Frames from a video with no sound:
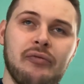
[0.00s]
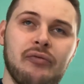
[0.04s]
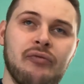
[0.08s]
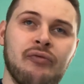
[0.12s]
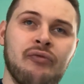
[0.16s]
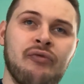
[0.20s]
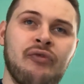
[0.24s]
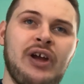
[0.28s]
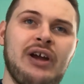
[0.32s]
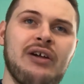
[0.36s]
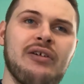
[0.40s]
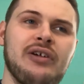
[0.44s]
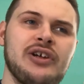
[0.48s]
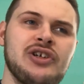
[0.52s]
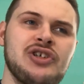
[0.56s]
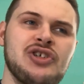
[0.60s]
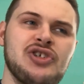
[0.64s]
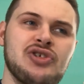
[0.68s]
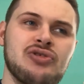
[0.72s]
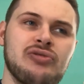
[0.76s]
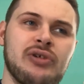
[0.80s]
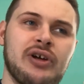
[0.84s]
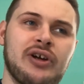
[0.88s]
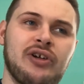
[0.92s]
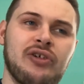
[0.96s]
very
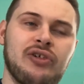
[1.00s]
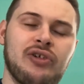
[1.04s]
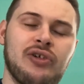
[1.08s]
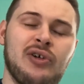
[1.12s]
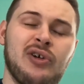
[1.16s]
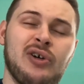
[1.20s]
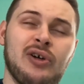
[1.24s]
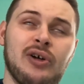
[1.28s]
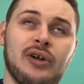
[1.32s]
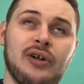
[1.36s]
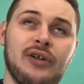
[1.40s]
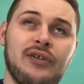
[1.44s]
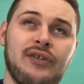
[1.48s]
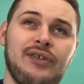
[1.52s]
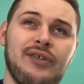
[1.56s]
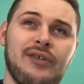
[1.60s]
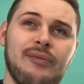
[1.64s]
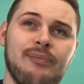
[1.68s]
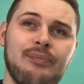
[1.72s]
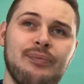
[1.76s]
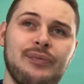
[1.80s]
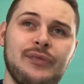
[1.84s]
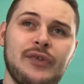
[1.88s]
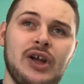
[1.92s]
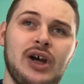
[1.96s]
strict laws
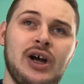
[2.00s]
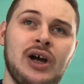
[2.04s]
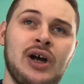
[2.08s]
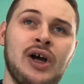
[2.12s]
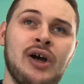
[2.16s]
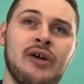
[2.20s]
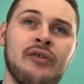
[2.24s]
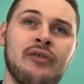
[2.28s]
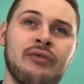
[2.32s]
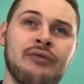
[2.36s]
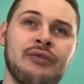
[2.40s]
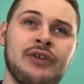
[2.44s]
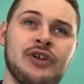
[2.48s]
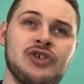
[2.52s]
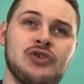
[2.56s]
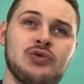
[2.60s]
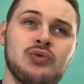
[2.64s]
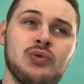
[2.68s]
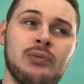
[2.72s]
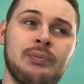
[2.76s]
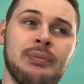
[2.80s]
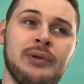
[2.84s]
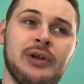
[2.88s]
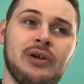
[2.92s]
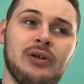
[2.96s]
of
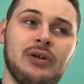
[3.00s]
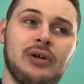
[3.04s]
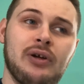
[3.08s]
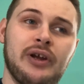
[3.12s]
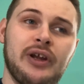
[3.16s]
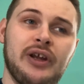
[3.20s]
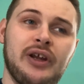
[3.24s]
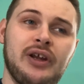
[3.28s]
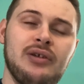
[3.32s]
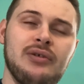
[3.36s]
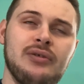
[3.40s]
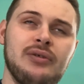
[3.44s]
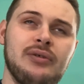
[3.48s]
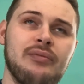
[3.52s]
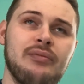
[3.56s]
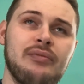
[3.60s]
ritual purity.